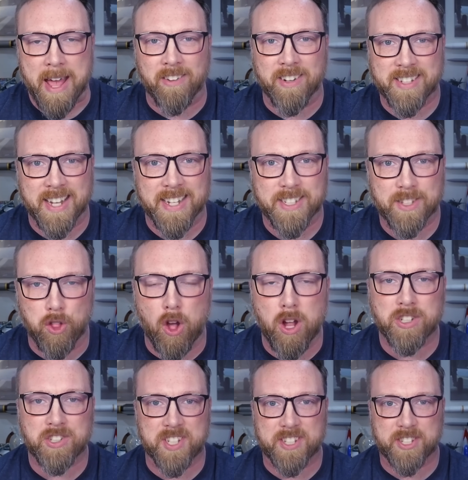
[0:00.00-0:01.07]
palletized
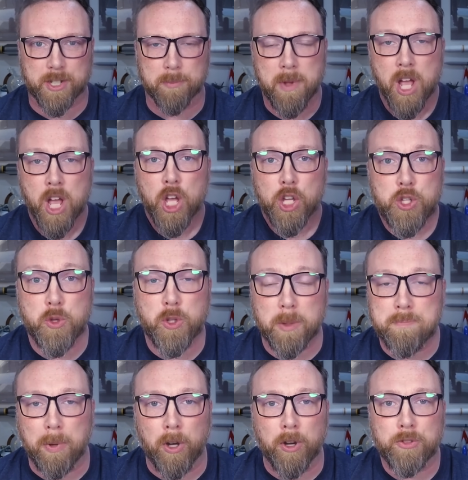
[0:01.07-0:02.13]
launch system, you
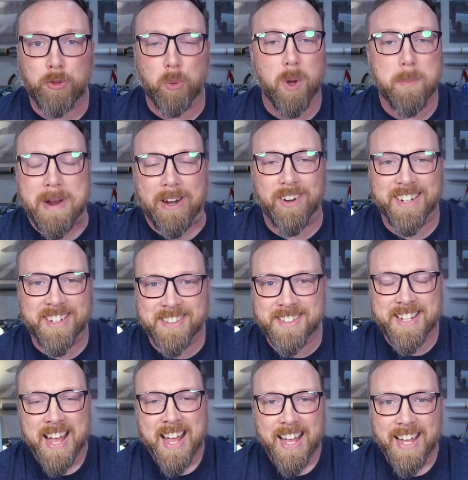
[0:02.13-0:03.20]
could burn through
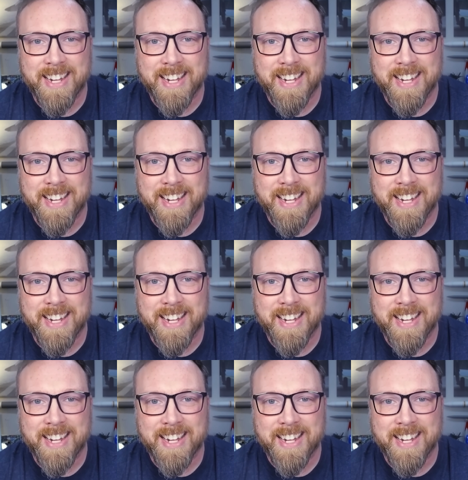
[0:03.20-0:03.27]
America's